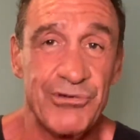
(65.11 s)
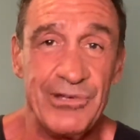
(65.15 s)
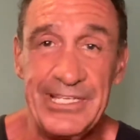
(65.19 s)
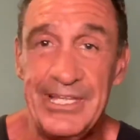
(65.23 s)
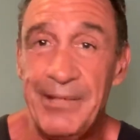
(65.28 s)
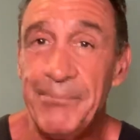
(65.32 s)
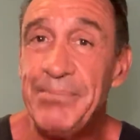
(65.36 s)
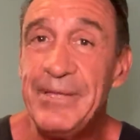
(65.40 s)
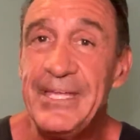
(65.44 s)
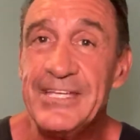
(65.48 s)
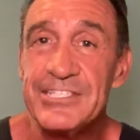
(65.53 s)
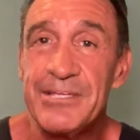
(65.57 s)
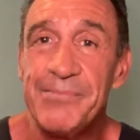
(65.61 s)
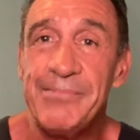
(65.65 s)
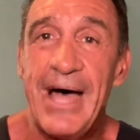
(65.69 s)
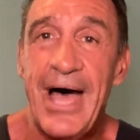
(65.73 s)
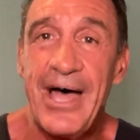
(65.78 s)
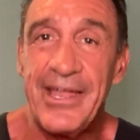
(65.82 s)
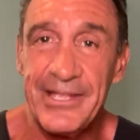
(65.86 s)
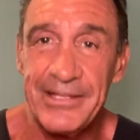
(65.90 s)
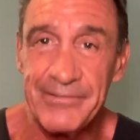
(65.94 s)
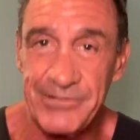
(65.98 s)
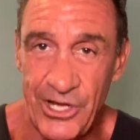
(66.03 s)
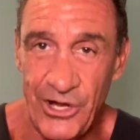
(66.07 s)
Olympias
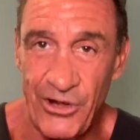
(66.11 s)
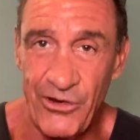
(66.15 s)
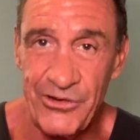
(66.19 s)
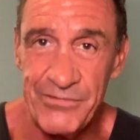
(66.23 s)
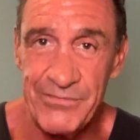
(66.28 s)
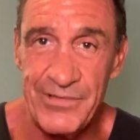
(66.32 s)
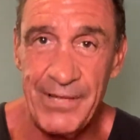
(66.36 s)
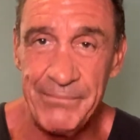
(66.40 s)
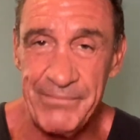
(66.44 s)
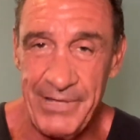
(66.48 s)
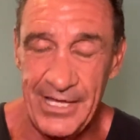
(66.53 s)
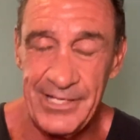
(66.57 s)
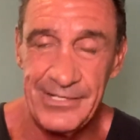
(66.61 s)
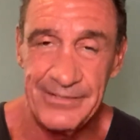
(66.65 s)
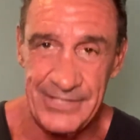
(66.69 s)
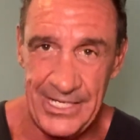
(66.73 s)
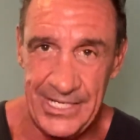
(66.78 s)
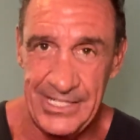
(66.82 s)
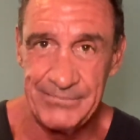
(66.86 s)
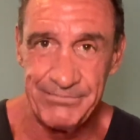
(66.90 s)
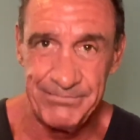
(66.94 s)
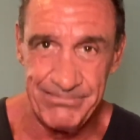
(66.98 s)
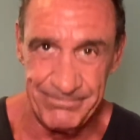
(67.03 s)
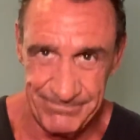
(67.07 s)
about it.
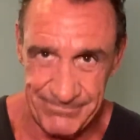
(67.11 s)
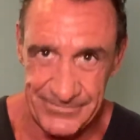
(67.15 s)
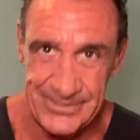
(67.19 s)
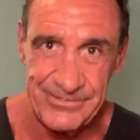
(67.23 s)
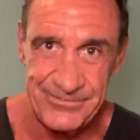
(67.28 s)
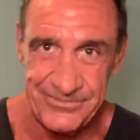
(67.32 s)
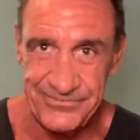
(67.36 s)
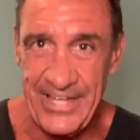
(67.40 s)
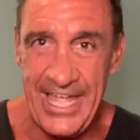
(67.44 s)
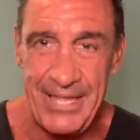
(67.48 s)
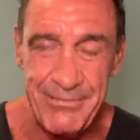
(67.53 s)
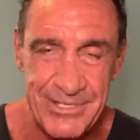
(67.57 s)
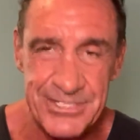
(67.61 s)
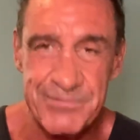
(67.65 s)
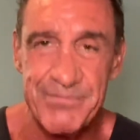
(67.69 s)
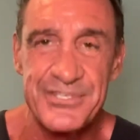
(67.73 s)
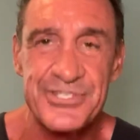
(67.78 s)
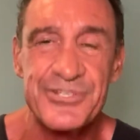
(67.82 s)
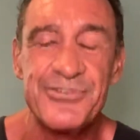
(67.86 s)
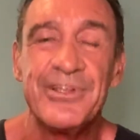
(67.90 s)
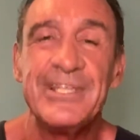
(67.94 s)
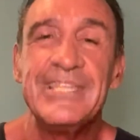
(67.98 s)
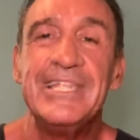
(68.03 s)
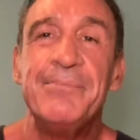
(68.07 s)
Famous
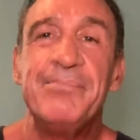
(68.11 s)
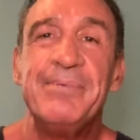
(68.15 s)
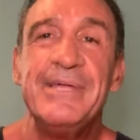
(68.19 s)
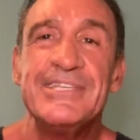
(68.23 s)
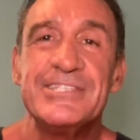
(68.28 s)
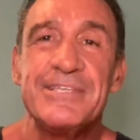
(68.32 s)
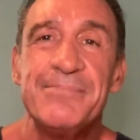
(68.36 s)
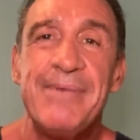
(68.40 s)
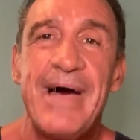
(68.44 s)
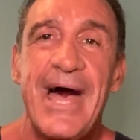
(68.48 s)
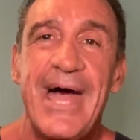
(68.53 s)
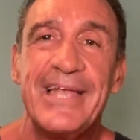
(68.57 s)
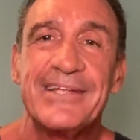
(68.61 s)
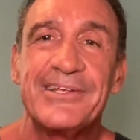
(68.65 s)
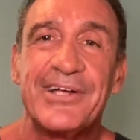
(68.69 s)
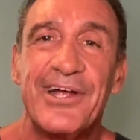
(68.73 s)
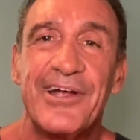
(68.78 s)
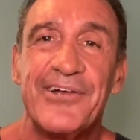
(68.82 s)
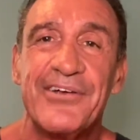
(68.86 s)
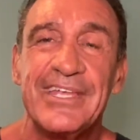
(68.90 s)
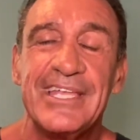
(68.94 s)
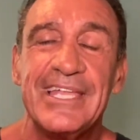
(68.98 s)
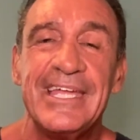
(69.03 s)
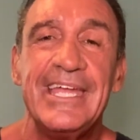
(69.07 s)
Mr. Olympias about it
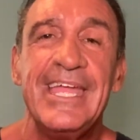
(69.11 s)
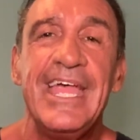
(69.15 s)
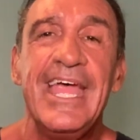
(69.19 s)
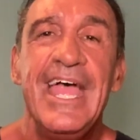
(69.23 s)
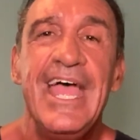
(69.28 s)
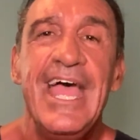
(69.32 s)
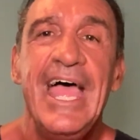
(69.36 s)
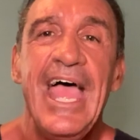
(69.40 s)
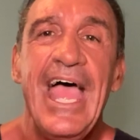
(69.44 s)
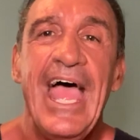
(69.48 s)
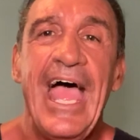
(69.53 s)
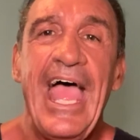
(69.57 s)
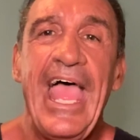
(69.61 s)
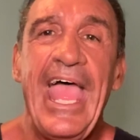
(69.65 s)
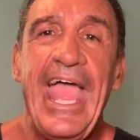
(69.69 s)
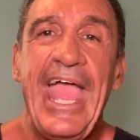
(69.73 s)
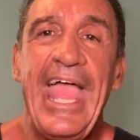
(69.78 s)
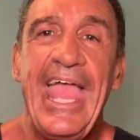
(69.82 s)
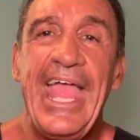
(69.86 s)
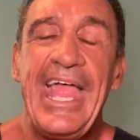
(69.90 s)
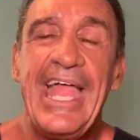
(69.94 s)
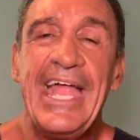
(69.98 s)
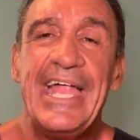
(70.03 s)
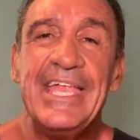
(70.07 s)
currently,
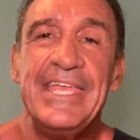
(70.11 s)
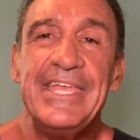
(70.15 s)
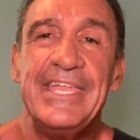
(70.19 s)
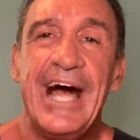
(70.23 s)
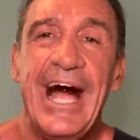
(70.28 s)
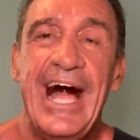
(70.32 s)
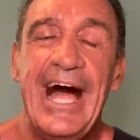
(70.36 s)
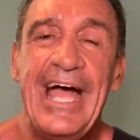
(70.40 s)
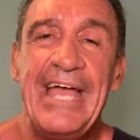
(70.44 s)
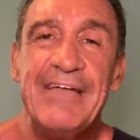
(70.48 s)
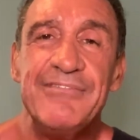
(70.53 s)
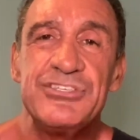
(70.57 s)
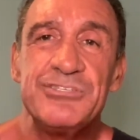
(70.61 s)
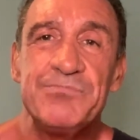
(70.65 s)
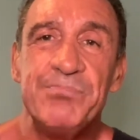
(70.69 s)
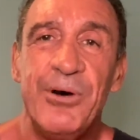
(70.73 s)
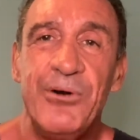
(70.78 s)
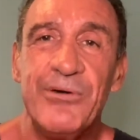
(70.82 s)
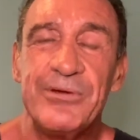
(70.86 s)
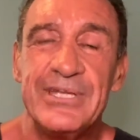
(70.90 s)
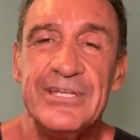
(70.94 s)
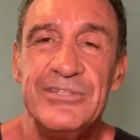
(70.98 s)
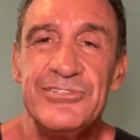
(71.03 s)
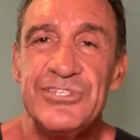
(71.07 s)
and I've
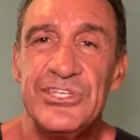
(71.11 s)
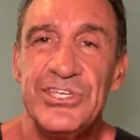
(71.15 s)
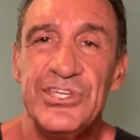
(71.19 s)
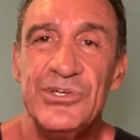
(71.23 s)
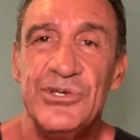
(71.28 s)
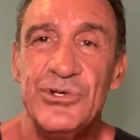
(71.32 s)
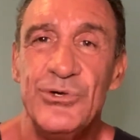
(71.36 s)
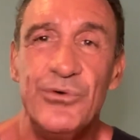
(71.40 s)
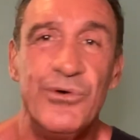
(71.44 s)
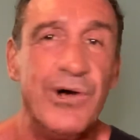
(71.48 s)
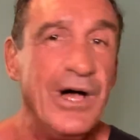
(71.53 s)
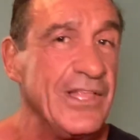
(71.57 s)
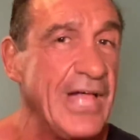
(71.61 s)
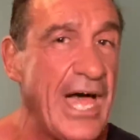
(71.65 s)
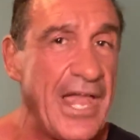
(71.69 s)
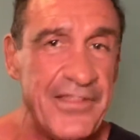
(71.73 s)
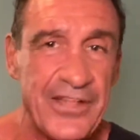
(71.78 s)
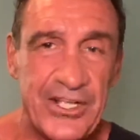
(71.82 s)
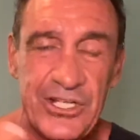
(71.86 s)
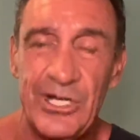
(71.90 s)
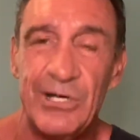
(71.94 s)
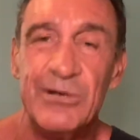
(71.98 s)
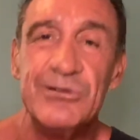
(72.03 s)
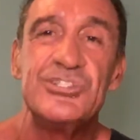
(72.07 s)
spoken to a lot
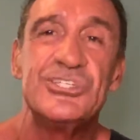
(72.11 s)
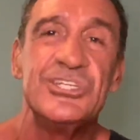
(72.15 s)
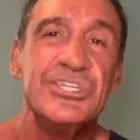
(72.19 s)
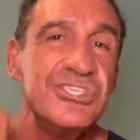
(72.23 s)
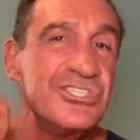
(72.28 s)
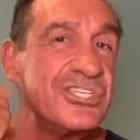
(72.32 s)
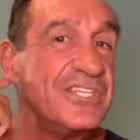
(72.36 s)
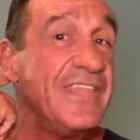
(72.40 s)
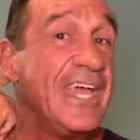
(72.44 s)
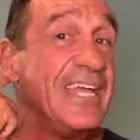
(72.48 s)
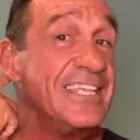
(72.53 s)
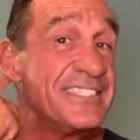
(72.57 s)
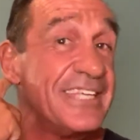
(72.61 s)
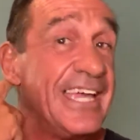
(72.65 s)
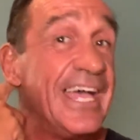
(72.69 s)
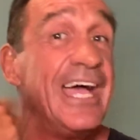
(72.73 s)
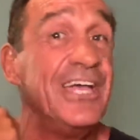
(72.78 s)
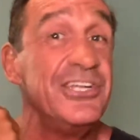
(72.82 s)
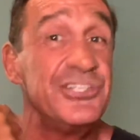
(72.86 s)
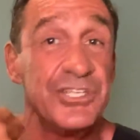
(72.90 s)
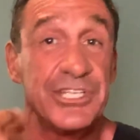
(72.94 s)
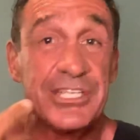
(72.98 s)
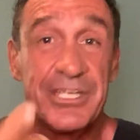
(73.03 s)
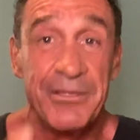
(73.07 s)
of the coaches, and they say I
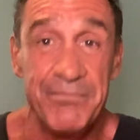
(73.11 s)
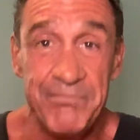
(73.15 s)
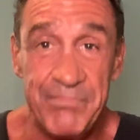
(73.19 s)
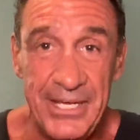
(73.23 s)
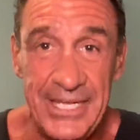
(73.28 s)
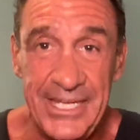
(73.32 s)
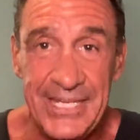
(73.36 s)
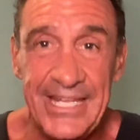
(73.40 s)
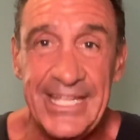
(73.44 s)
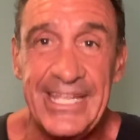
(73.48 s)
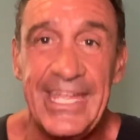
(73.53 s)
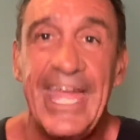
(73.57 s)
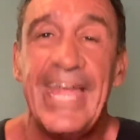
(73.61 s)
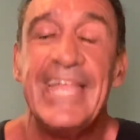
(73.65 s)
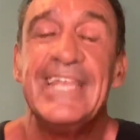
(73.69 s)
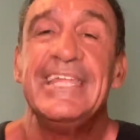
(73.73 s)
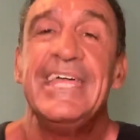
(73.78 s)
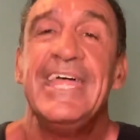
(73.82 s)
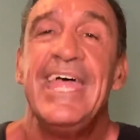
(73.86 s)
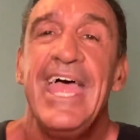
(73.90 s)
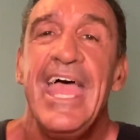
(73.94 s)
should compete again.